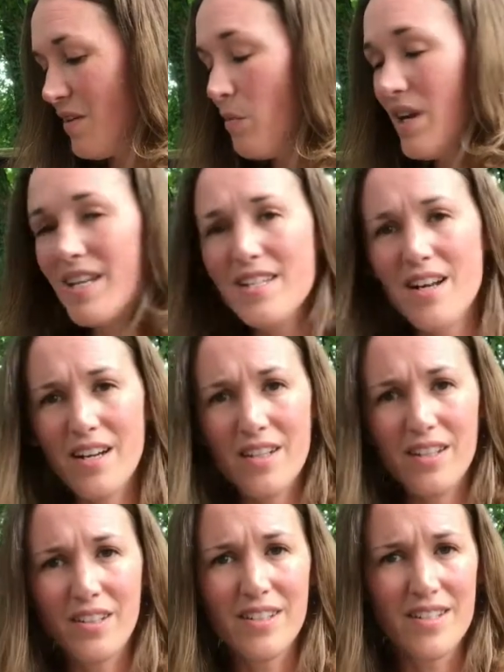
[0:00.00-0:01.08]
but it's not going
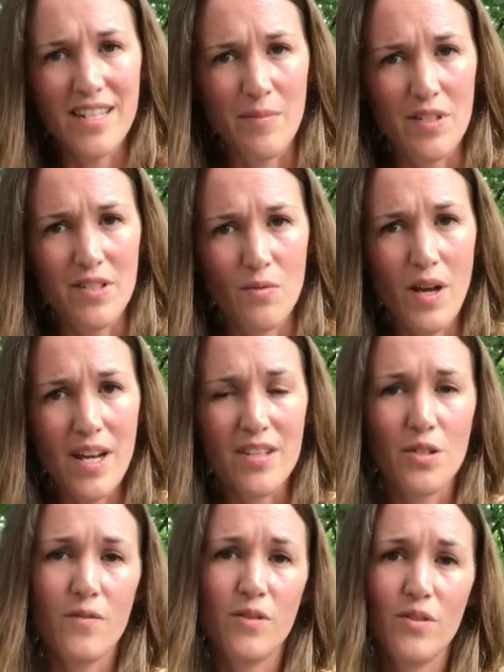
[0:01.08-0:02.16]
to look the same as the white.
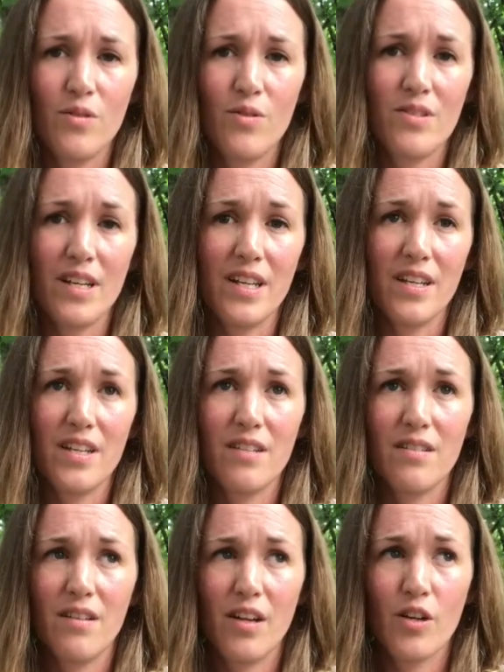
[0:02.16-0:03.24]
So if you use like a
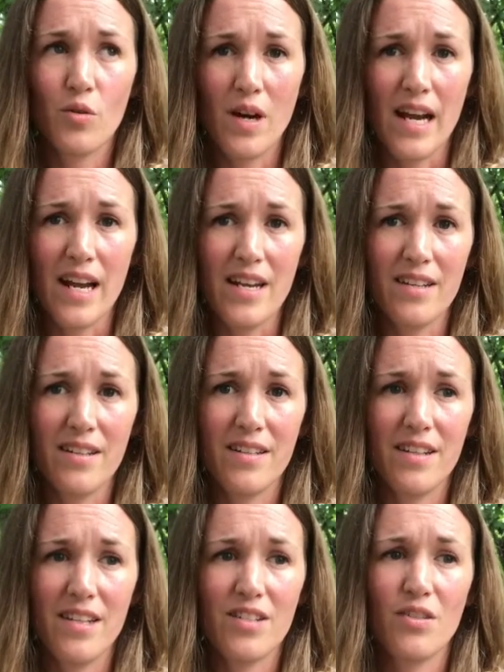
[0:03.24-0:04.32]
gray,
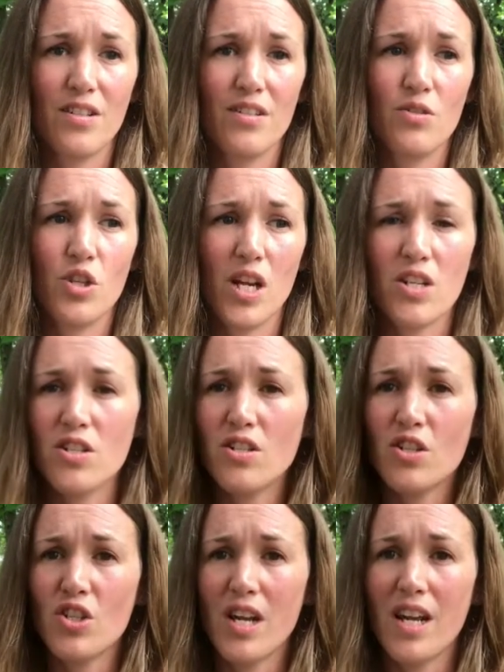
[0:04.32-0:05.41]
then it's going to change the
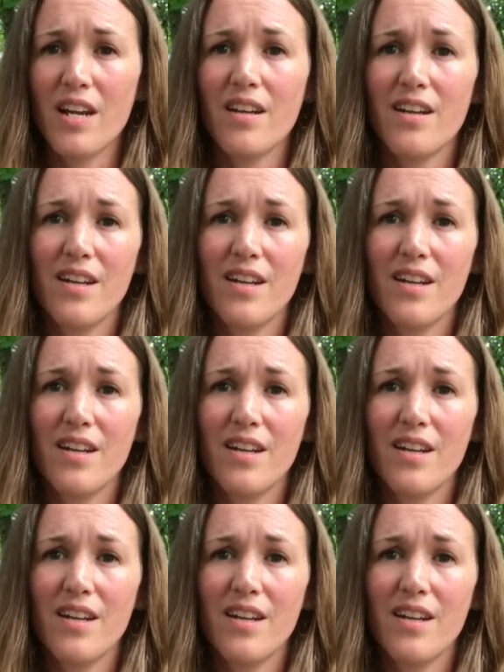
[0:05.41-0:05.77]
shade